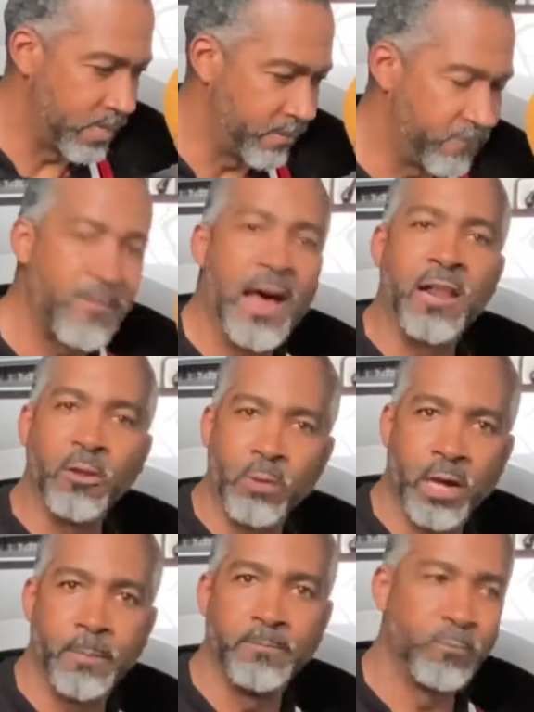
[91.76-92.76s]

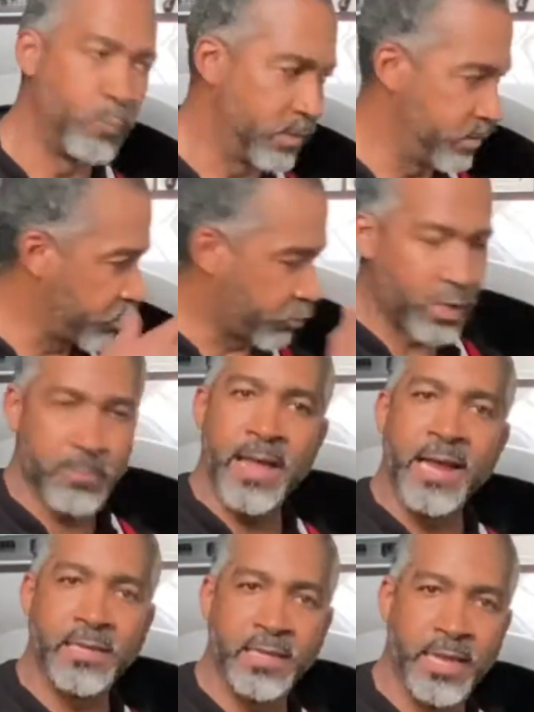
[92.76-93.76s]
follow-up with the truck
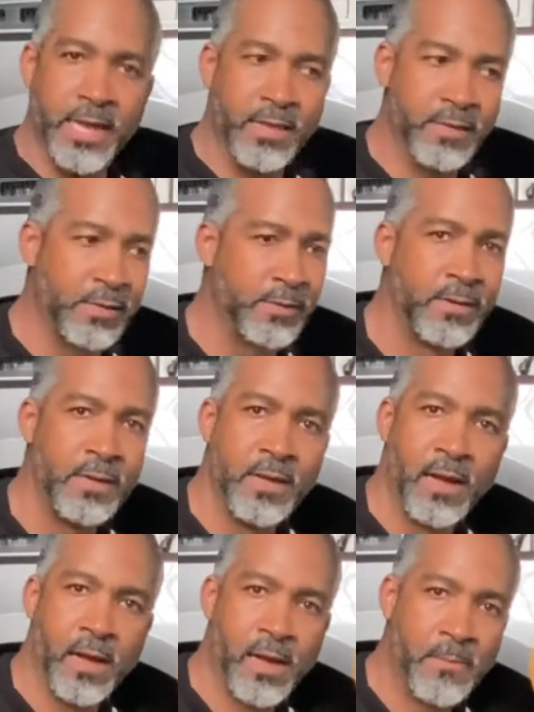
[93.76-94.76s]
back together.
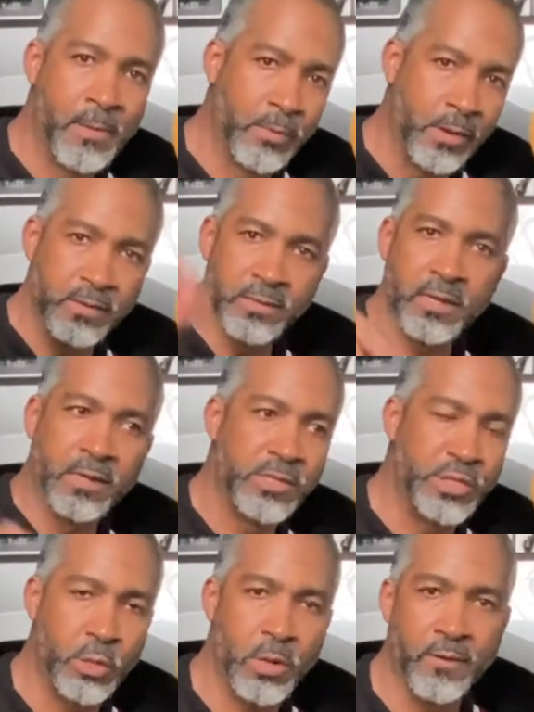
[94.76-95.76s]
My brother's going to
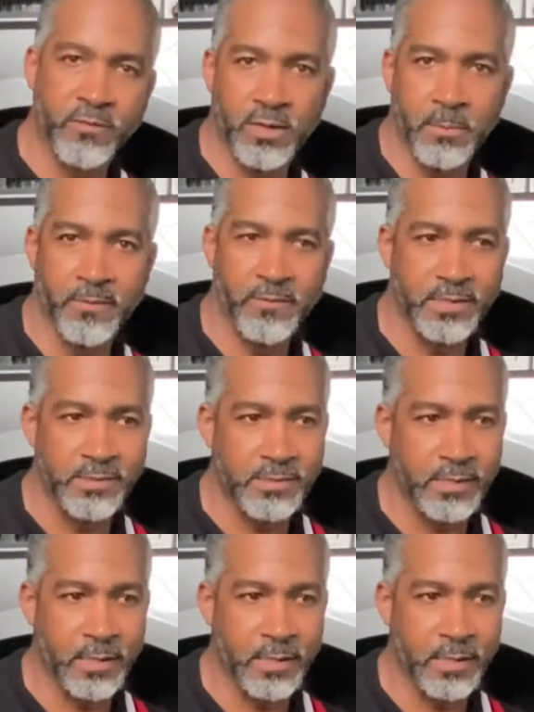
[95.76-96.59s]
show off some of his